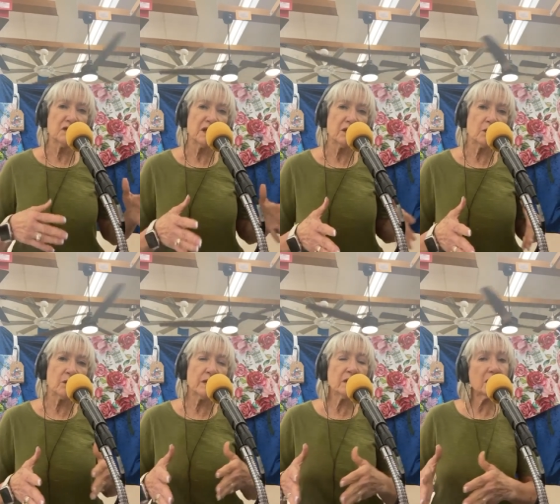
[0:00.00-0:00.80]
You get
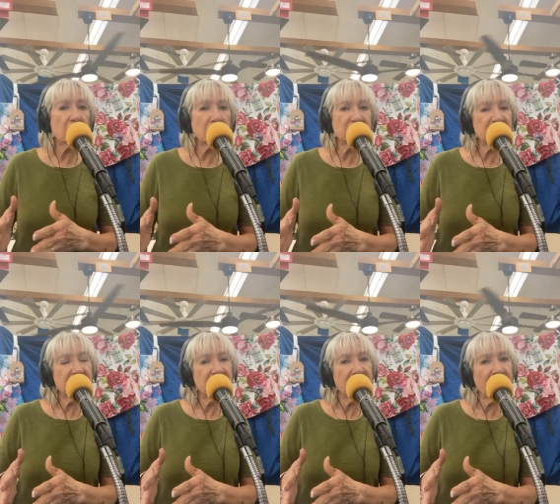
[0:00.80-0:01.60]
real close
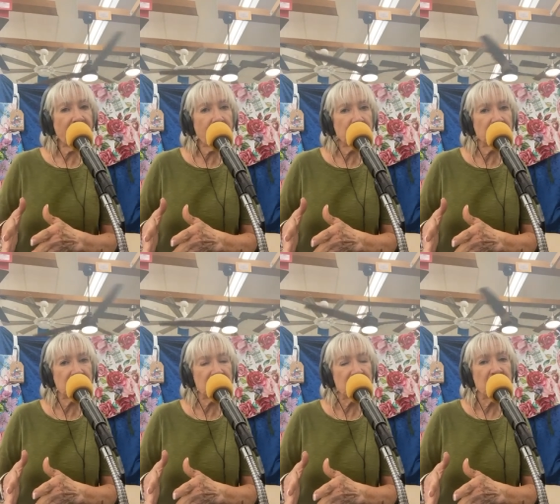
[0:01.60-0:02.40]
to the
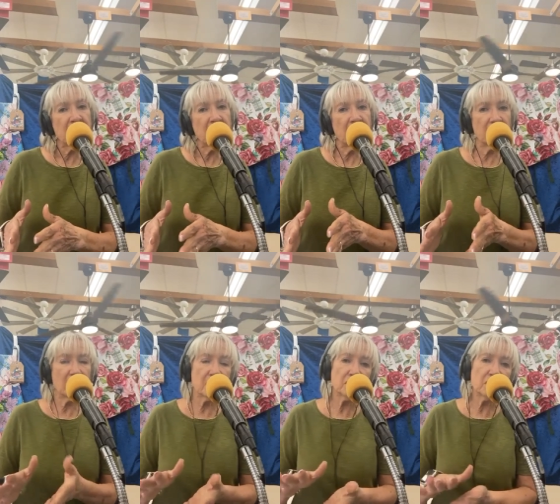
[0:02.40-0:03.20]
cabinets
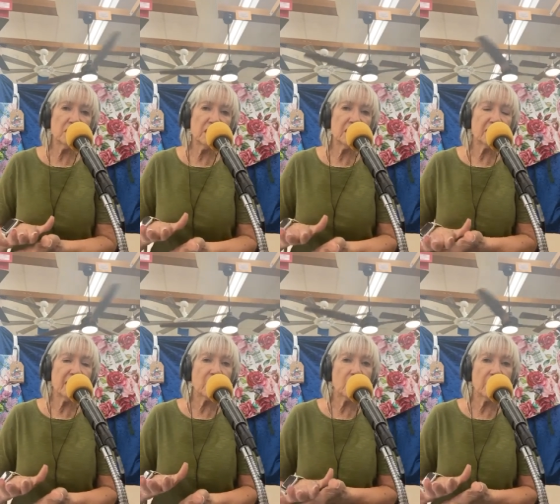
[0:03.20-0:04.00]
and underneath,
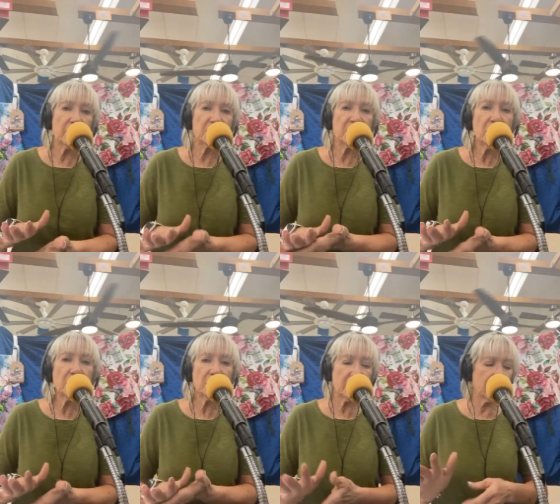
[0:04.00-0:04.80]
like where the
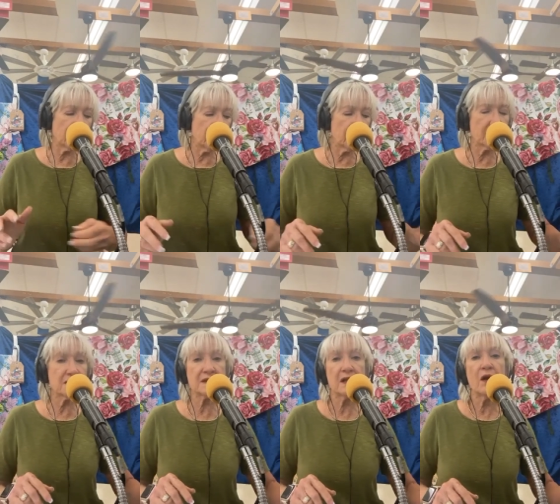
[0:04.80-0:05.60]
toe kick
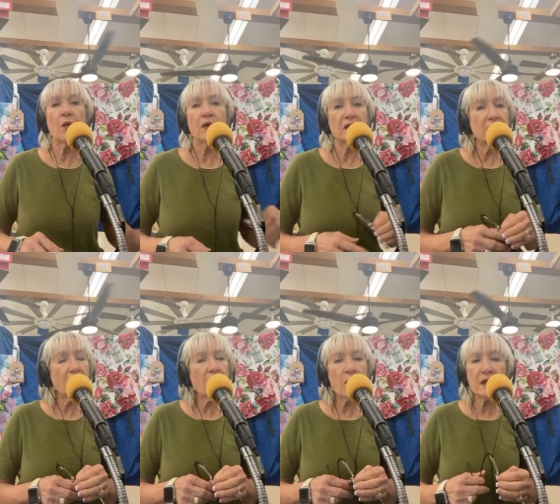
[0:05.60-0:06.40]
is, where
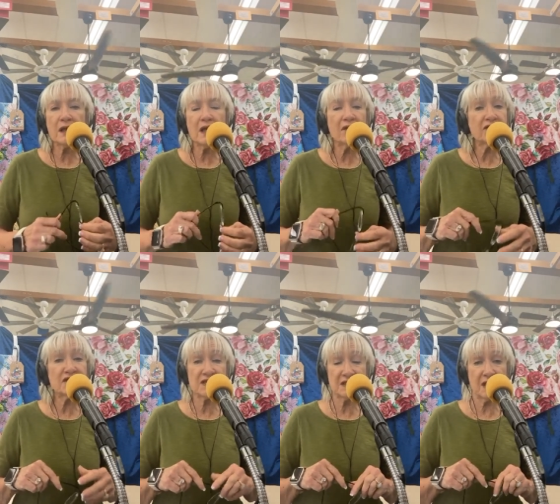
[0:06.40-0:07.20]
no one
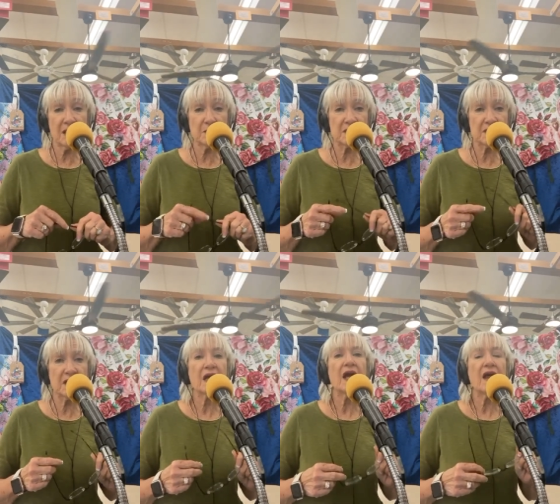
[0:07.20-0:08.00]
ever
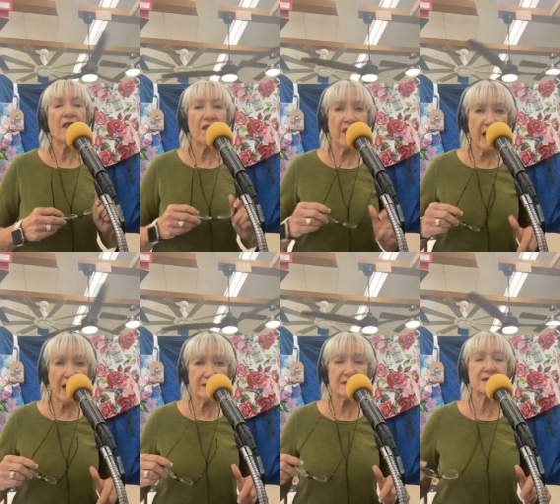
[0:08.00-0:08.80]
steps,
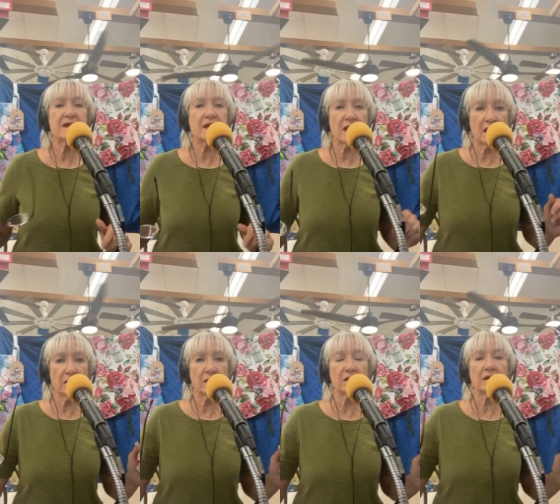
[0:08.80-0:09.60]
that's the
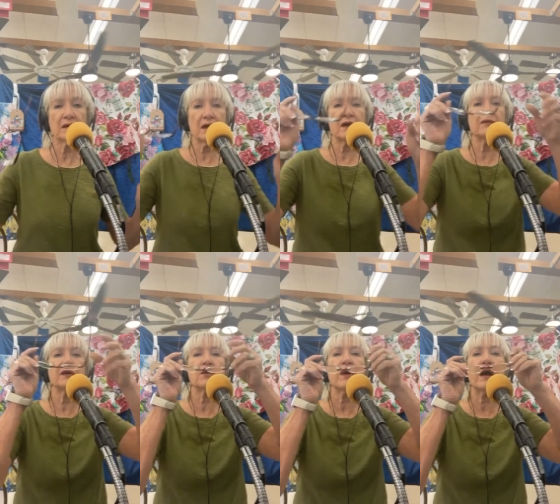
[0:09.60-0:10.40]
color
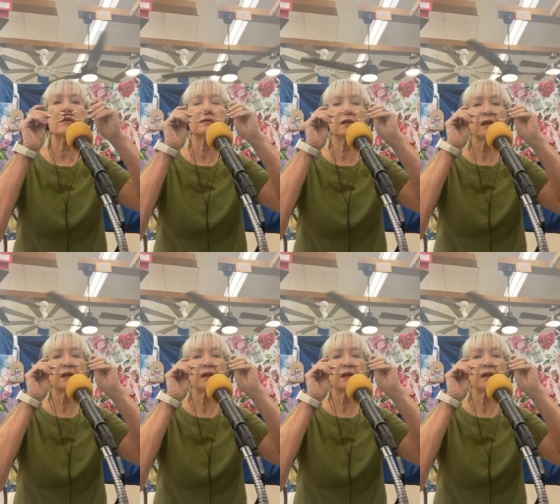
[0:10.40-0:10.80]
of the grout.